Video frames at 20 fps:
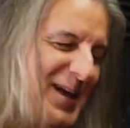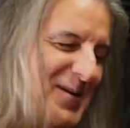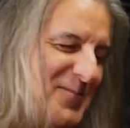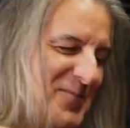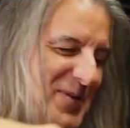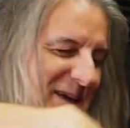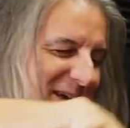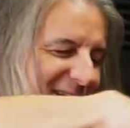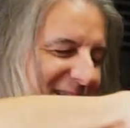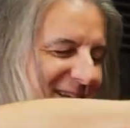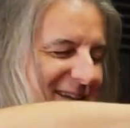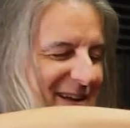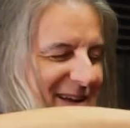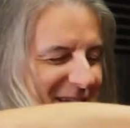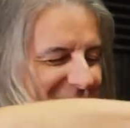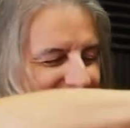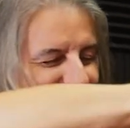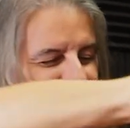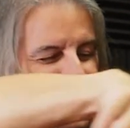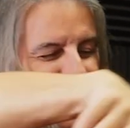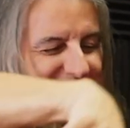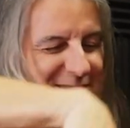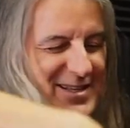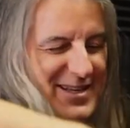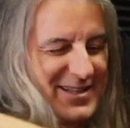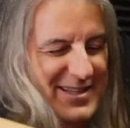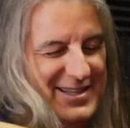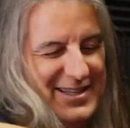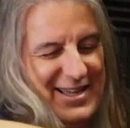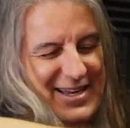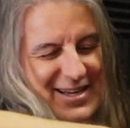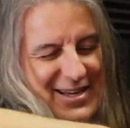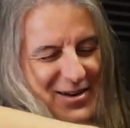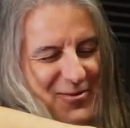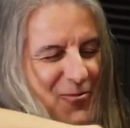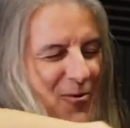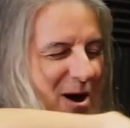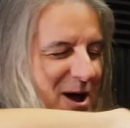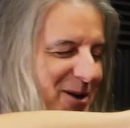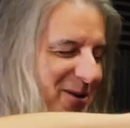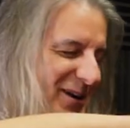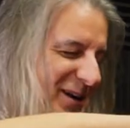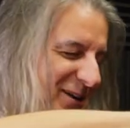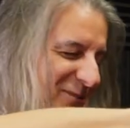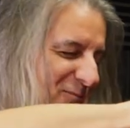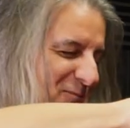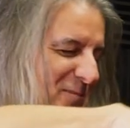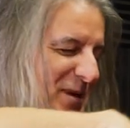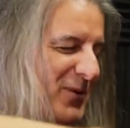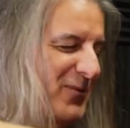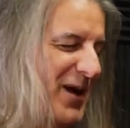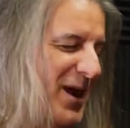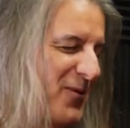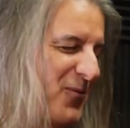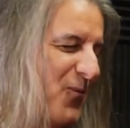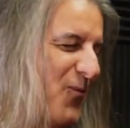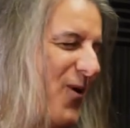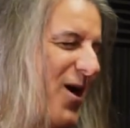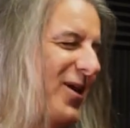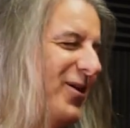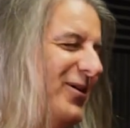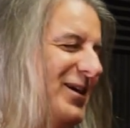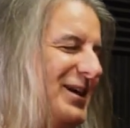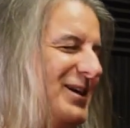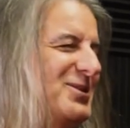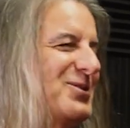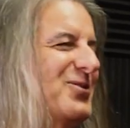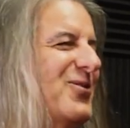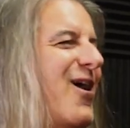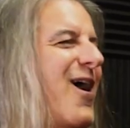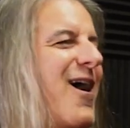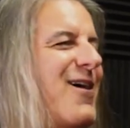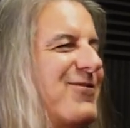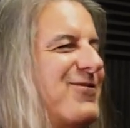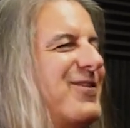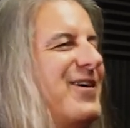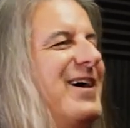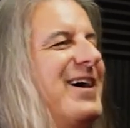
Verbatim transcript: in a big, uh, basically like a watering, big round watering trough.